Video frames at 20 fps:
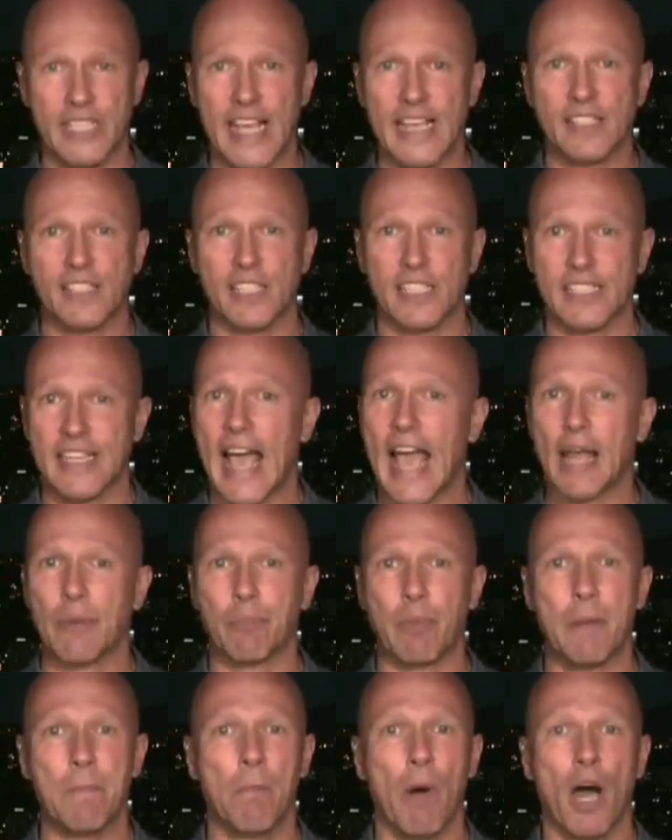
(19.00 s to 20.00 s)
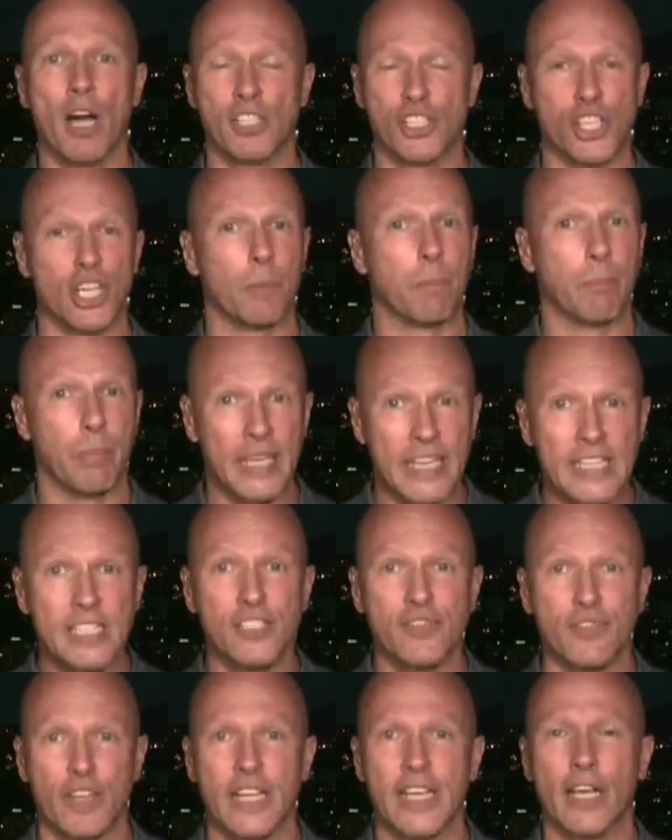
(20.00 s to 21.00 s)
Protesters had been marching
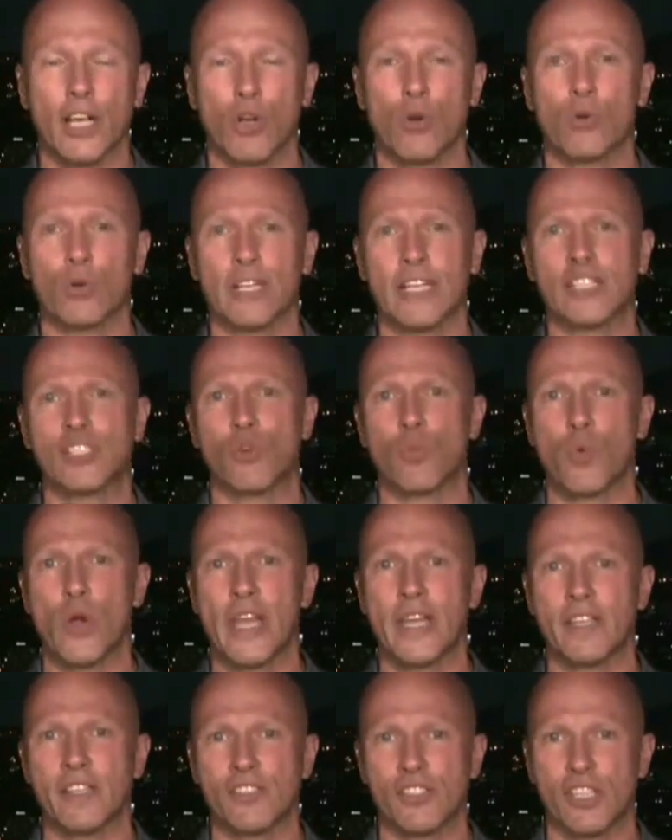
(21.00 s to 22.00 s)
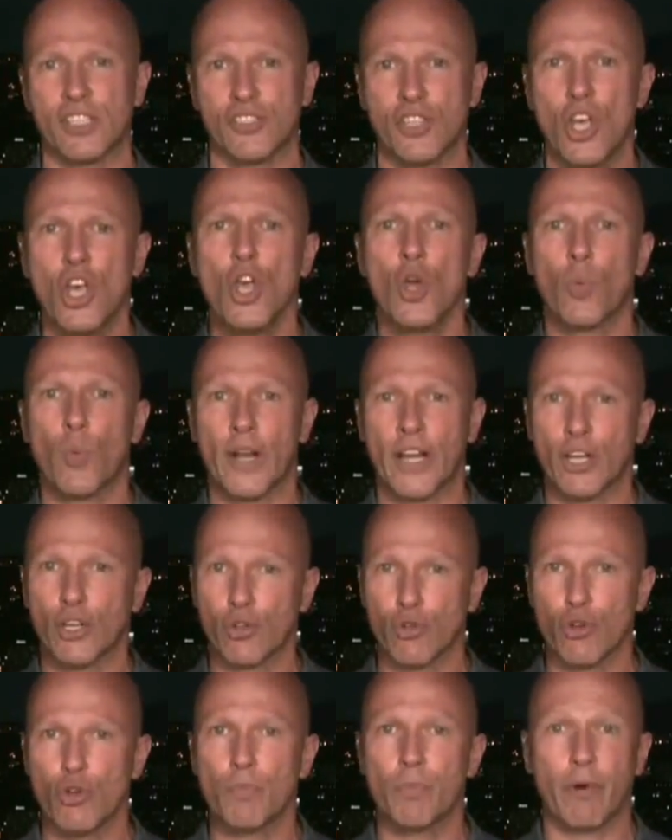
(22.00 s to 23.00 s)
peacefully, according to witnesses, when
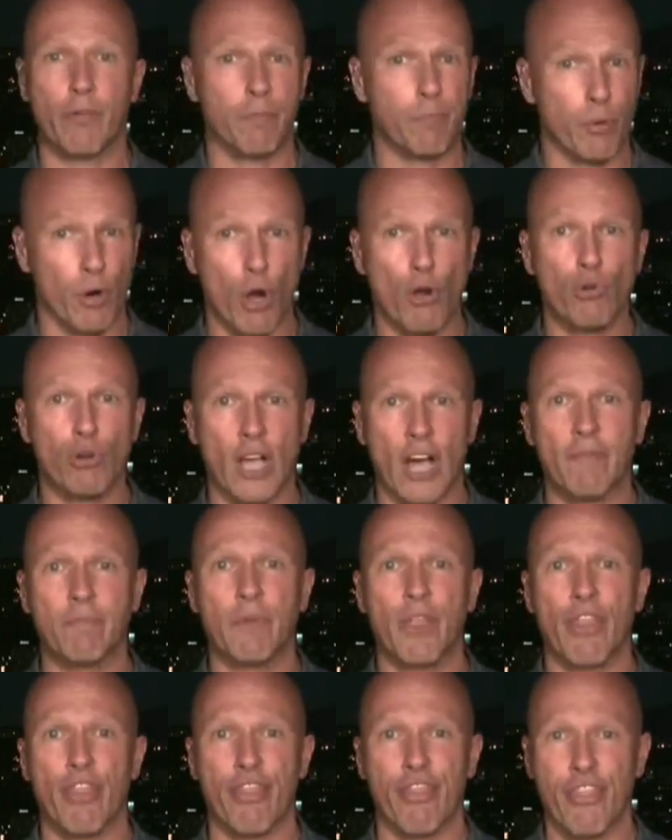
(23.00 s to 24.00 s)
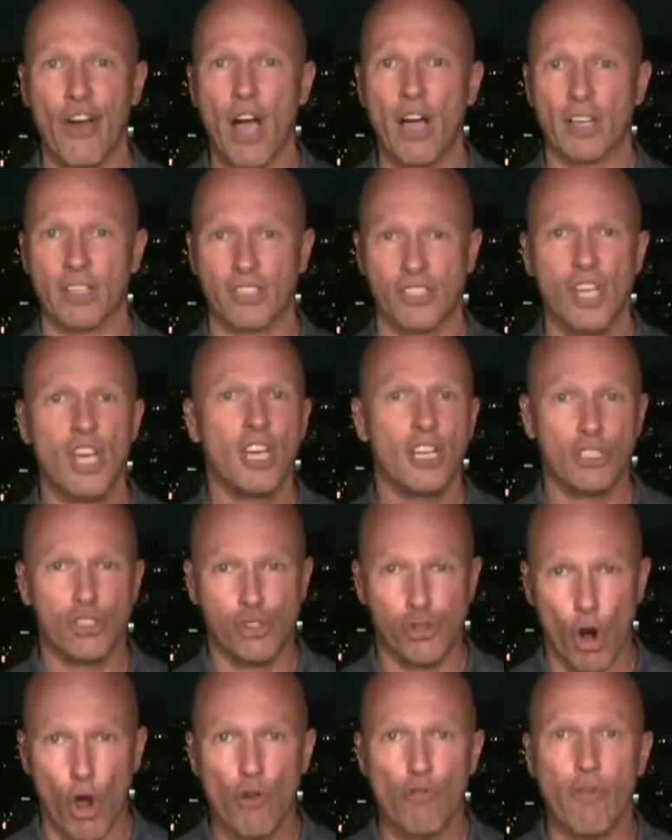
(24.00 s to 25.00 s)
a group of pro-government thugs
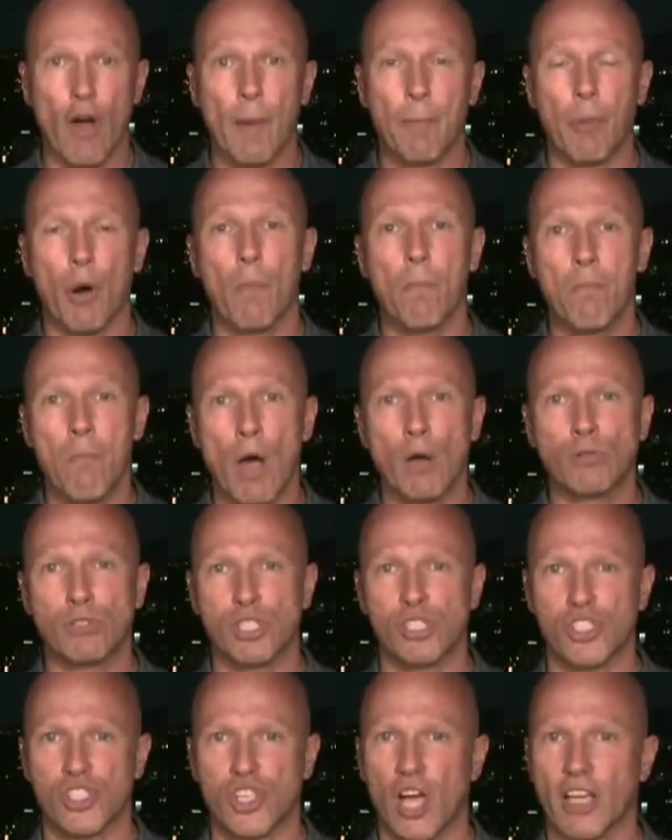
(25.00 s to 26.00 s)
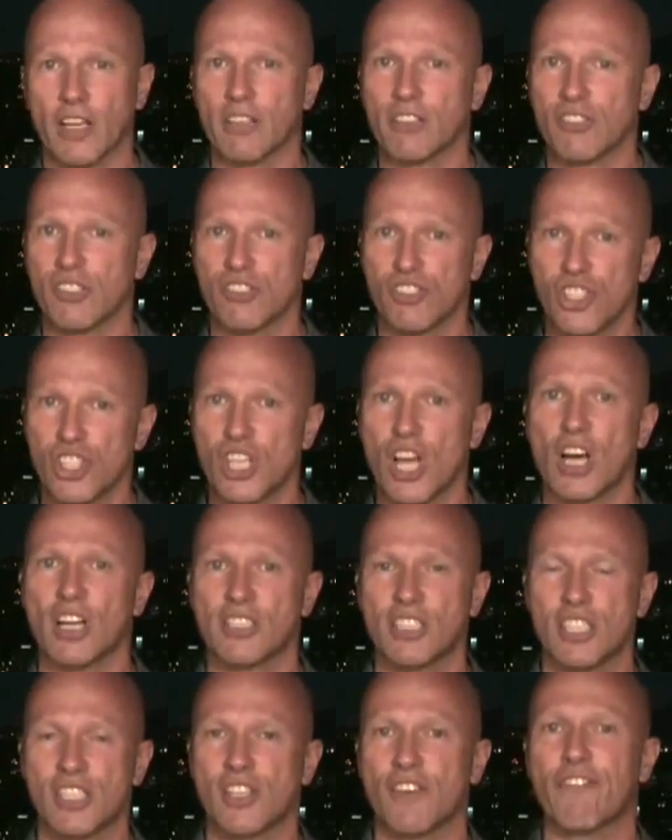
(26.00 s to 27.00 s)
drove up on motorcycles and
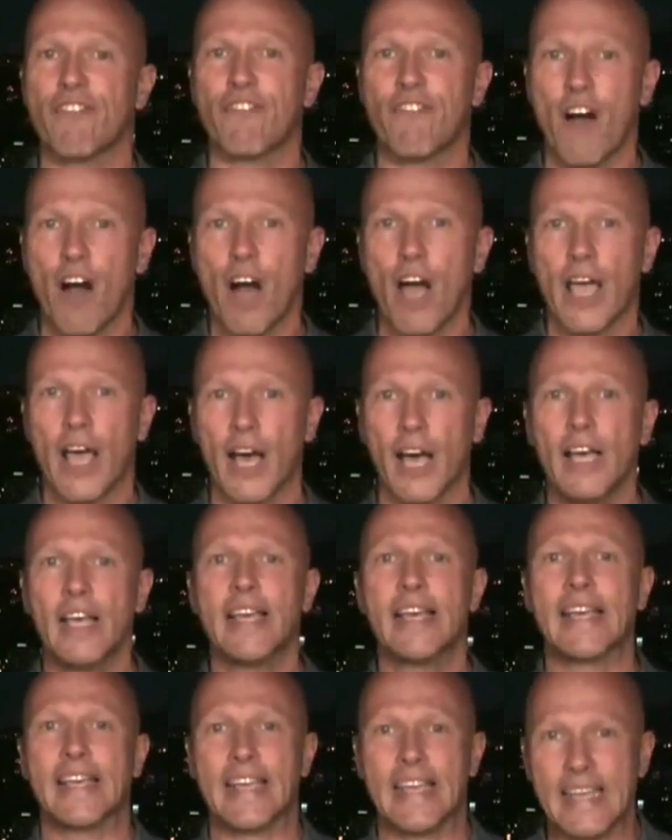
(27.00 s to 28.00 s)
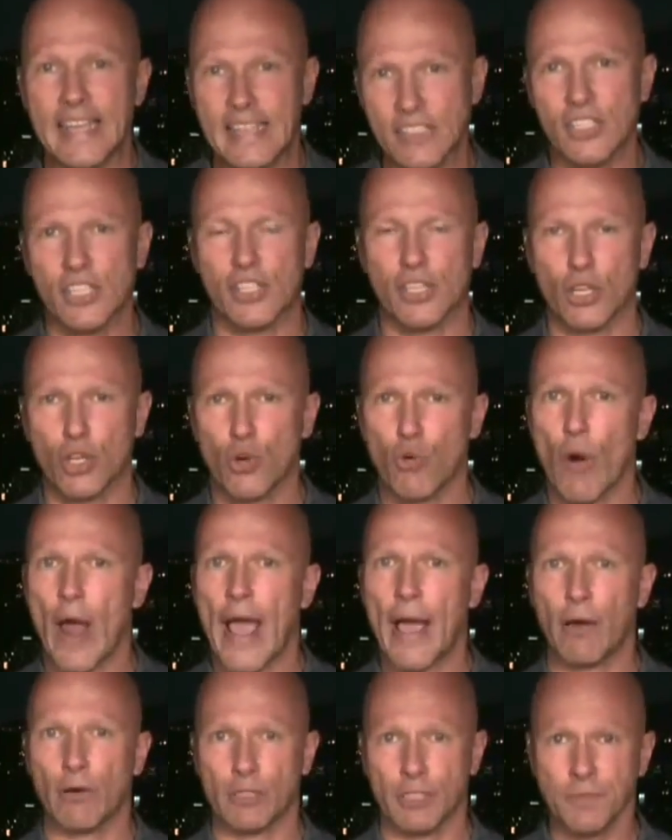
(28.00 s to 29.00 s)
started to fire into the
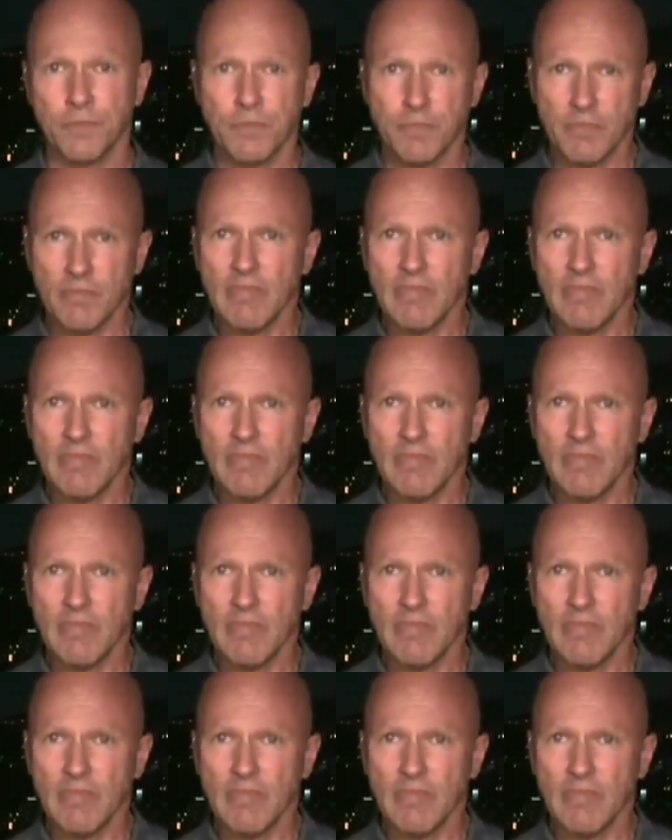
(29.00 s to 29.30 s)
crowd.